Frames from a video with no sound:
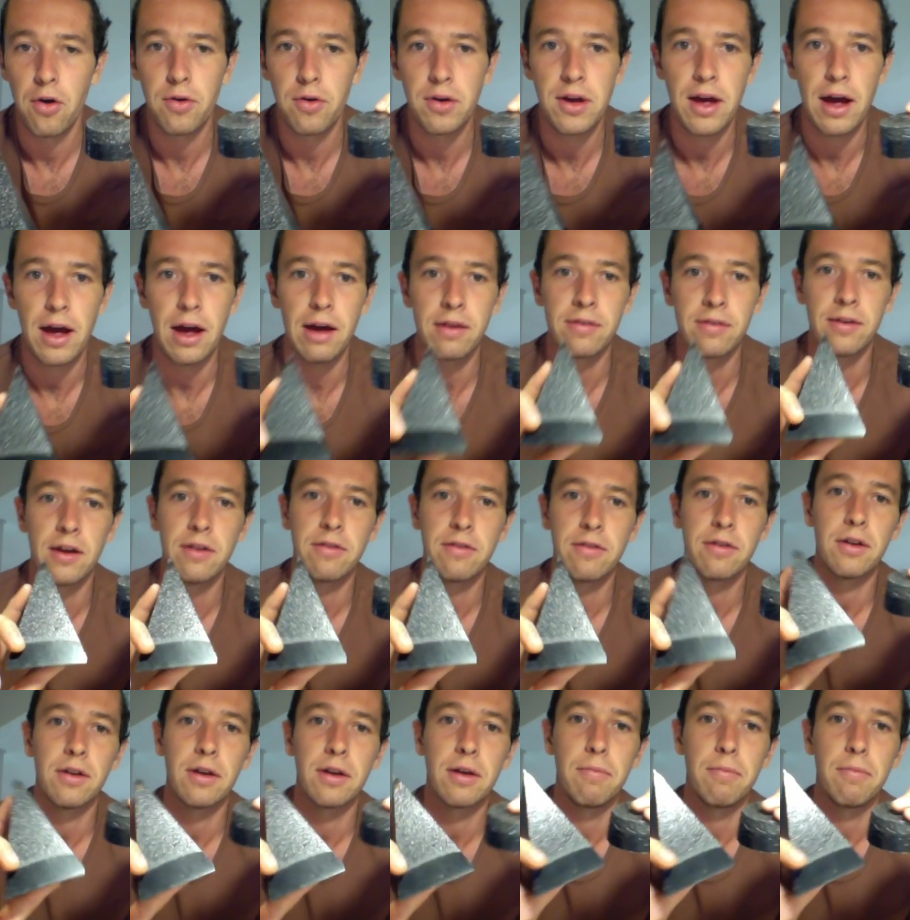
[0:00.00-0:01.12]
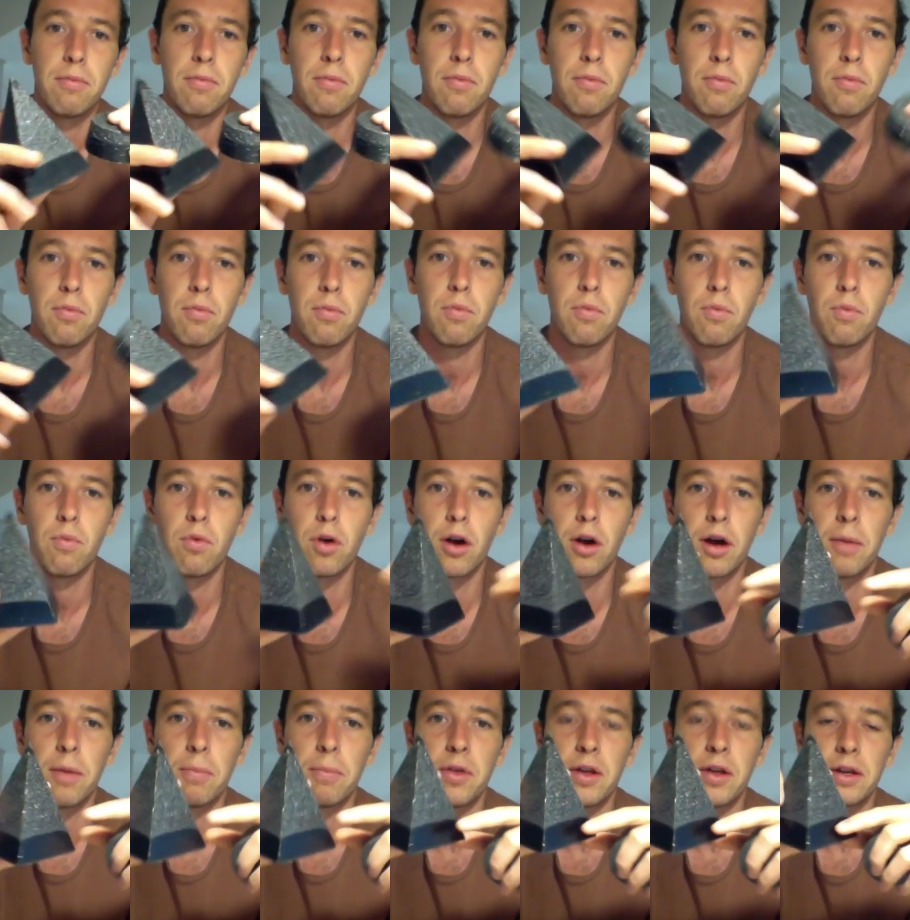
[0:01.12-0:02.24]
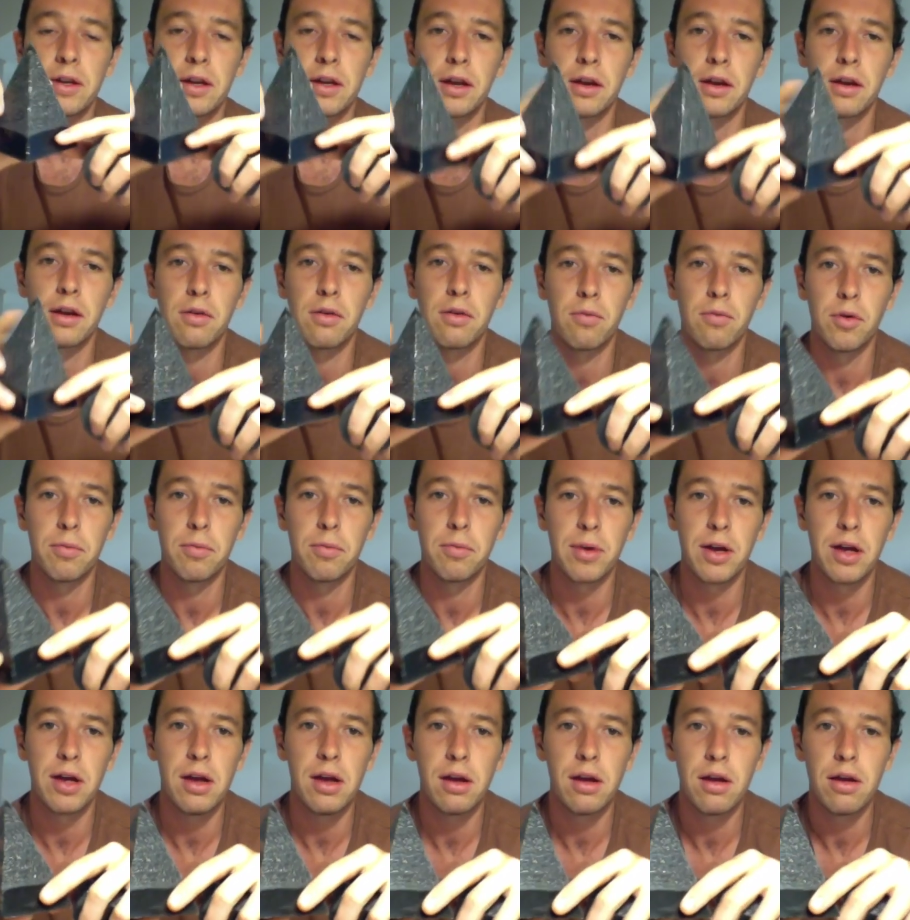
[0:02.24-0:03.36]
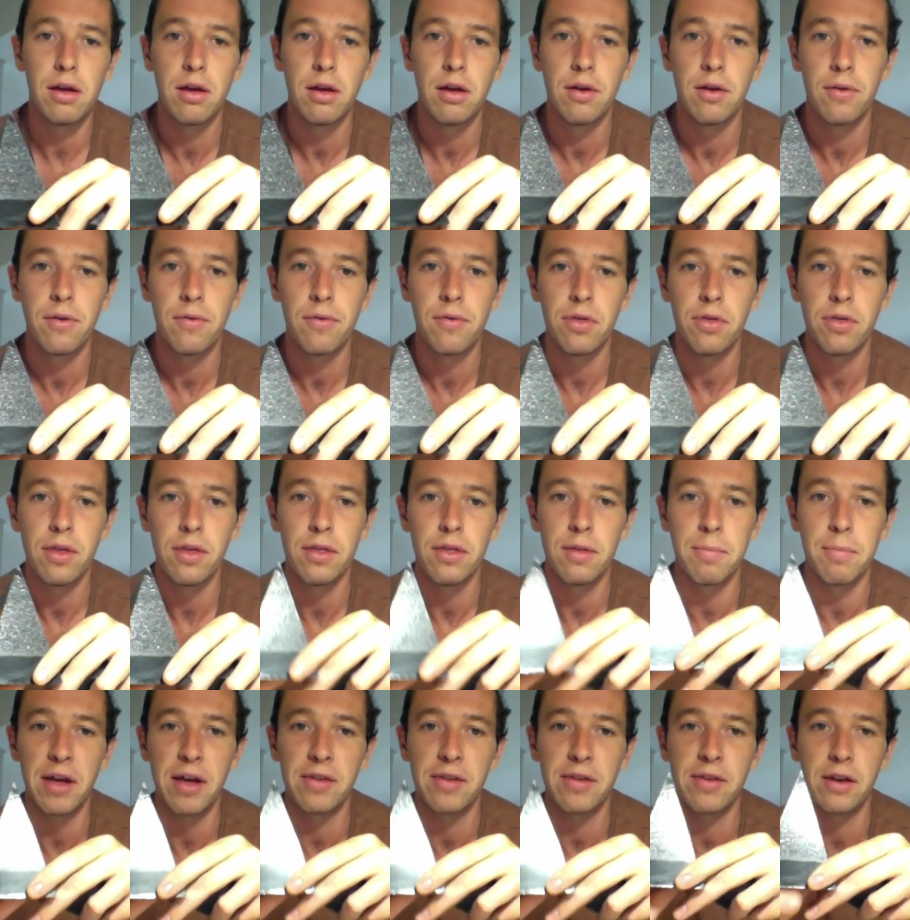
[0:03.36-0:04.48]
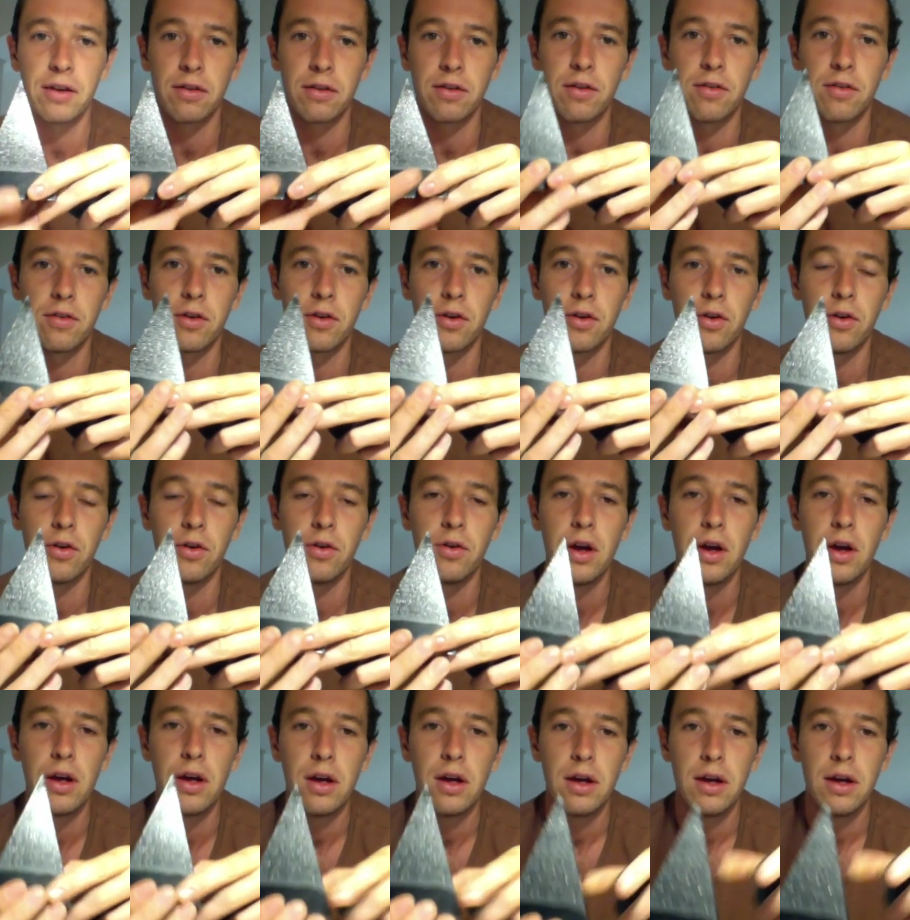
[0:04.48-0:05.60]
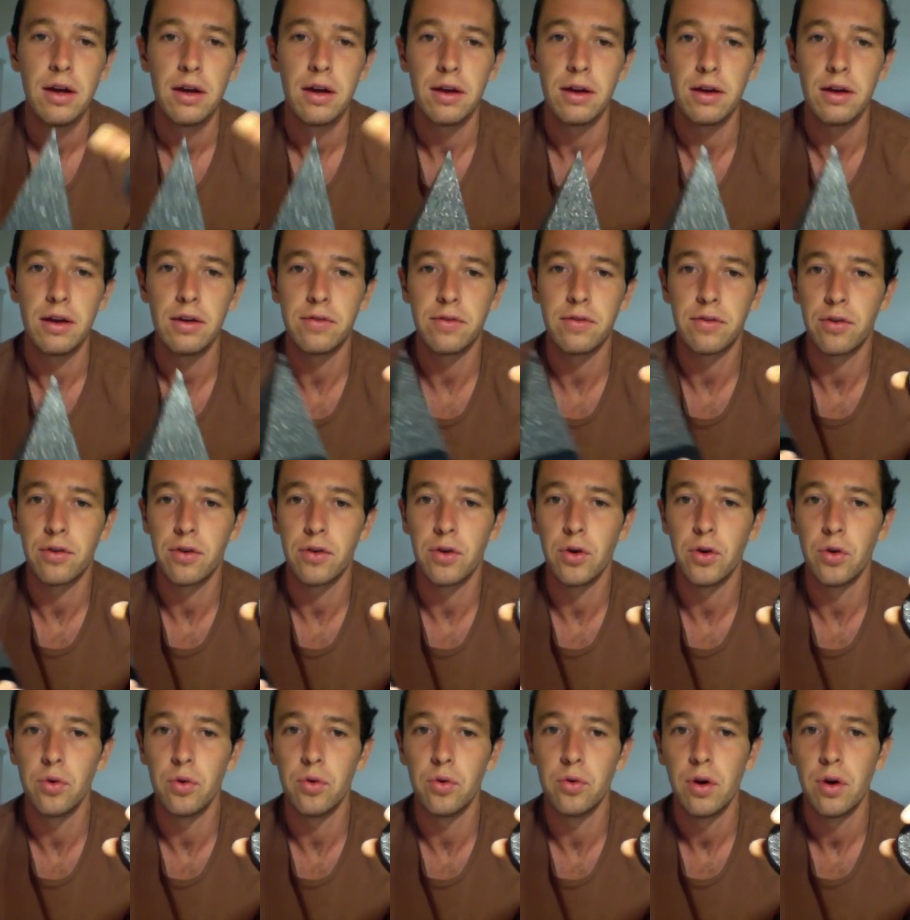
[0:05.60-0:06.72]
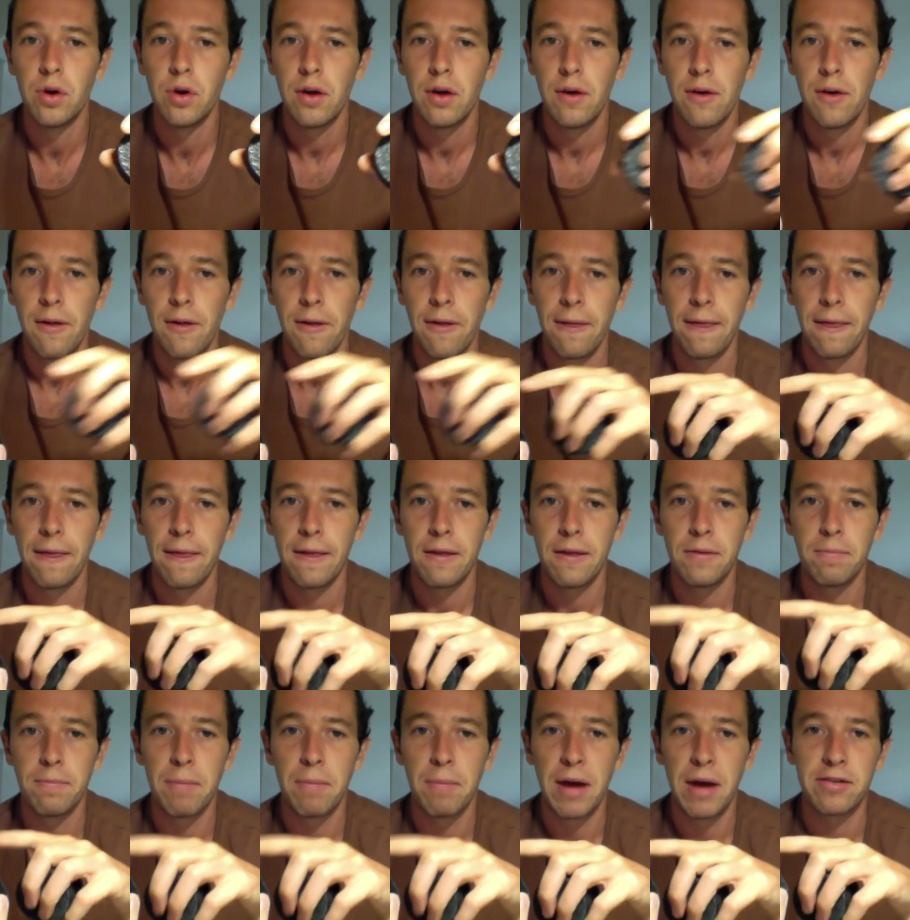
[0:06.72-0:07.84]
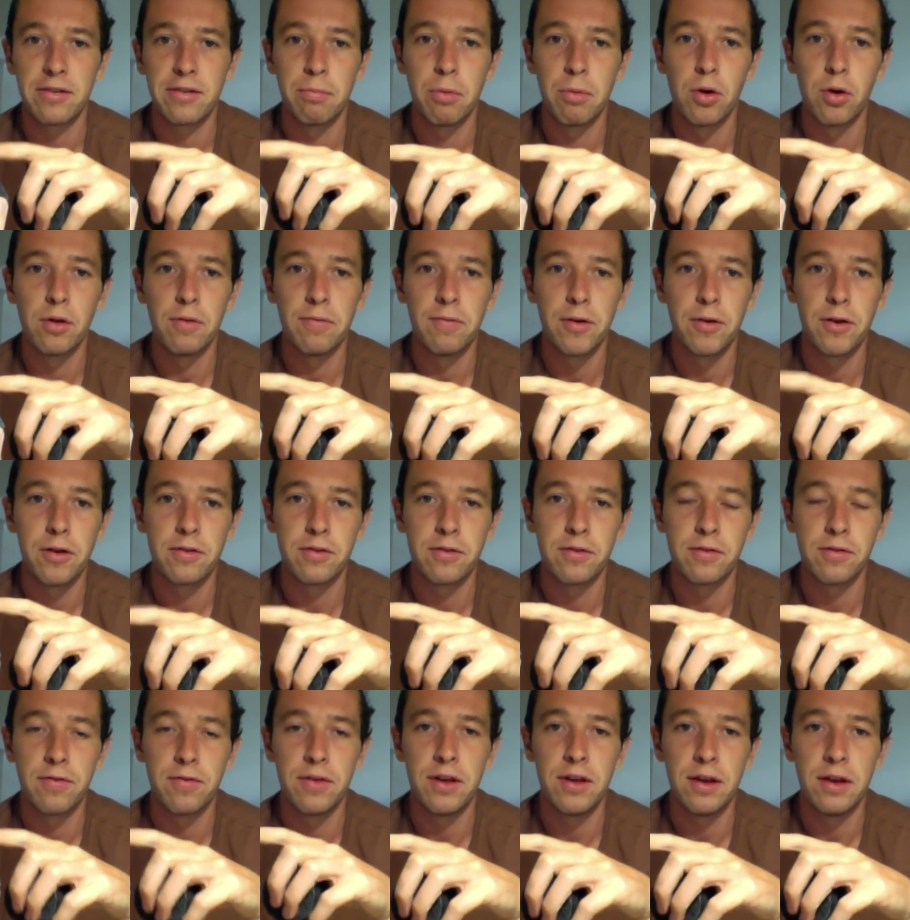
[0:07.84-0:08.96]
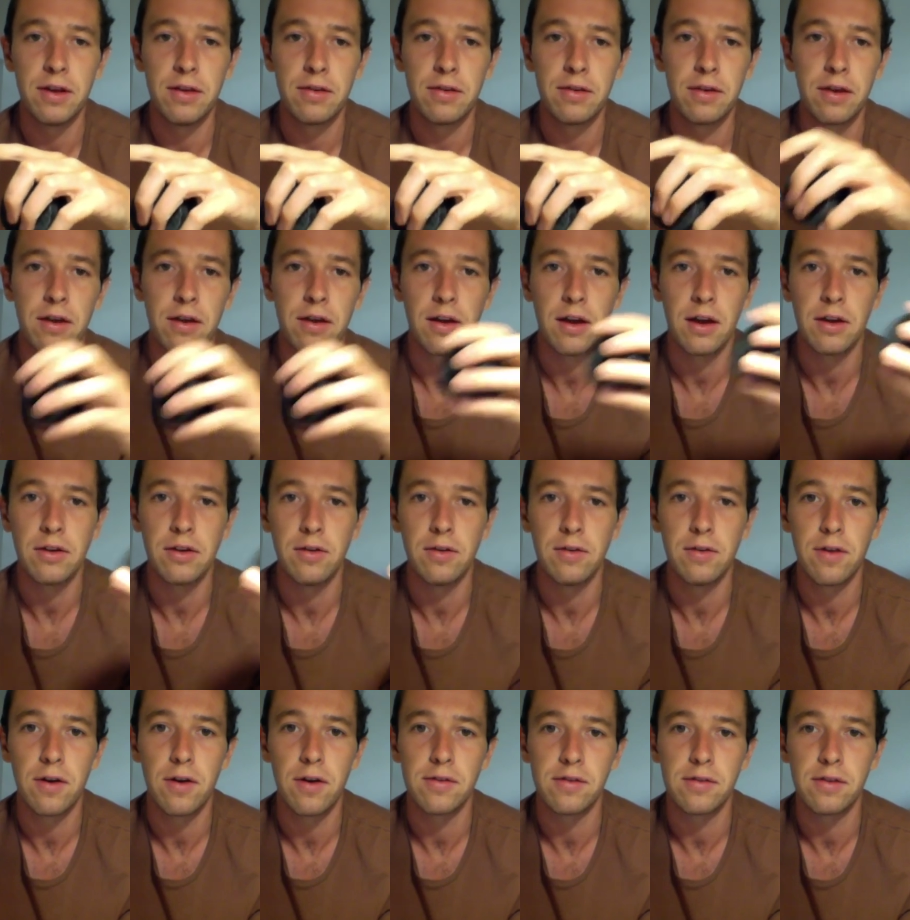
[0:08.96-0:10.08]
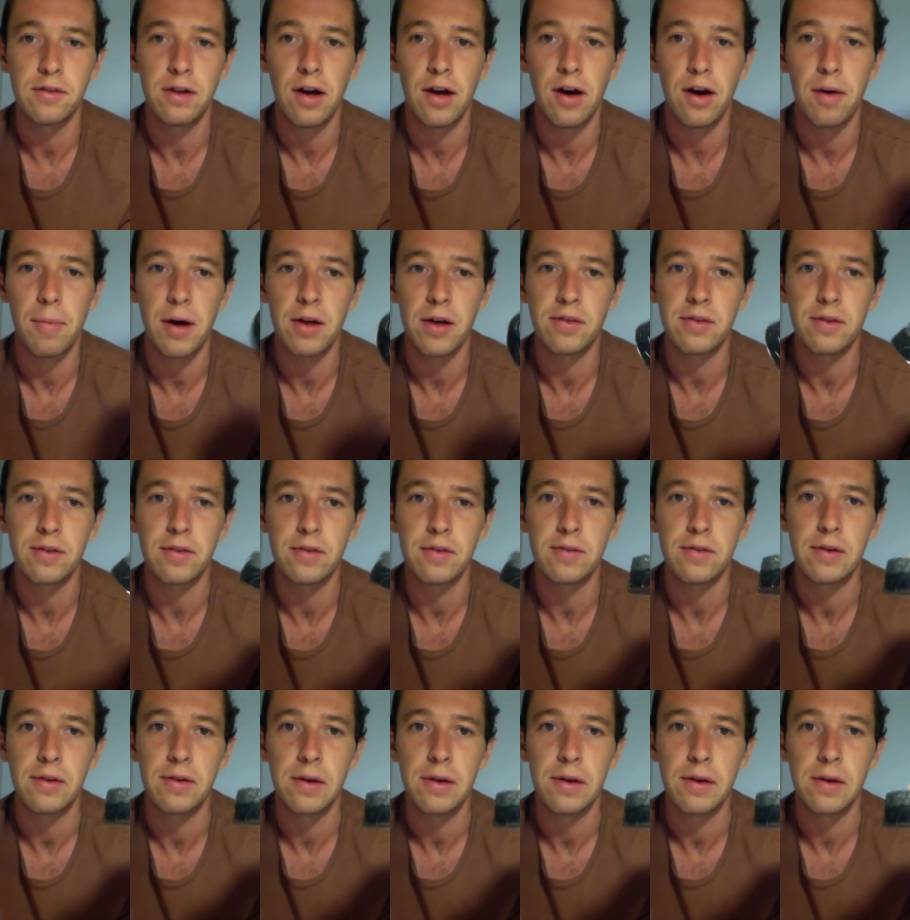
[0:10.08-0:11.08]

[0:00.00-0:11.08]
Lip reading: yeah, essentially what I'm thinking would be the best thing to do is to make smaller versions of this and use those as tower busters.